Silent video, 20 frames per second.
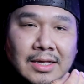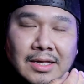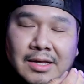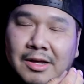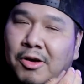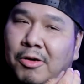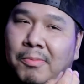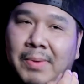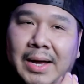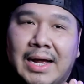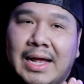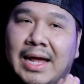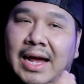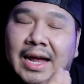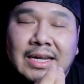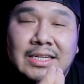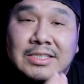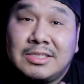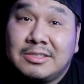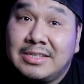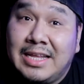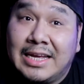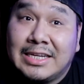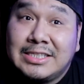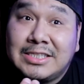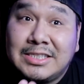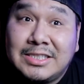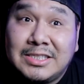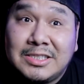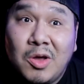oh my God, this is like
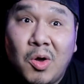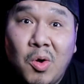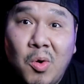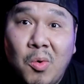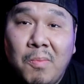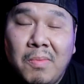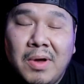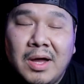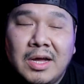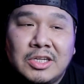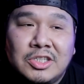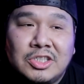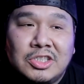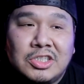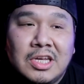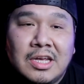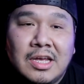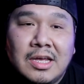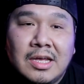so much